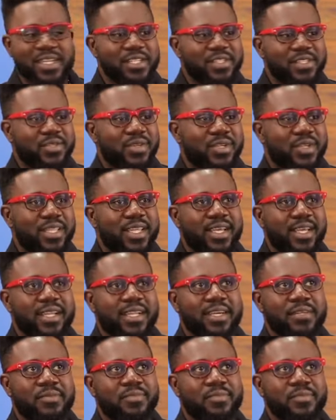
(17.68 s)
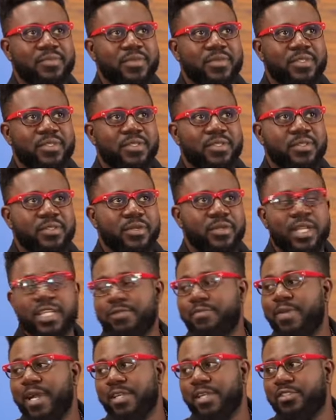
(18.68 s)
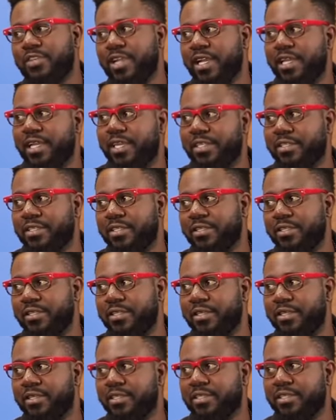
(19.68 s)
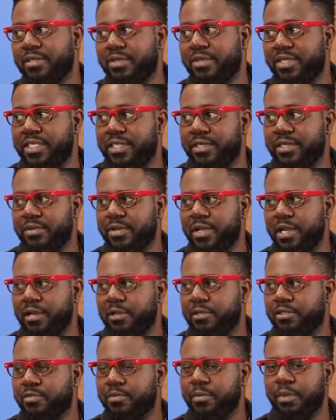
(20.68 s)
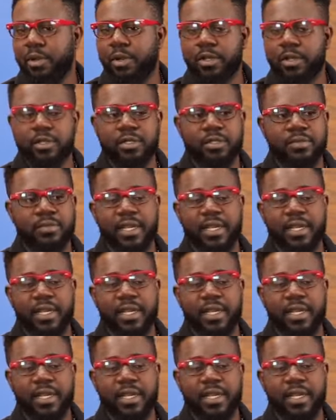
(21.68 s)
So then, so let's backtrack it in the Eastern region where I was born.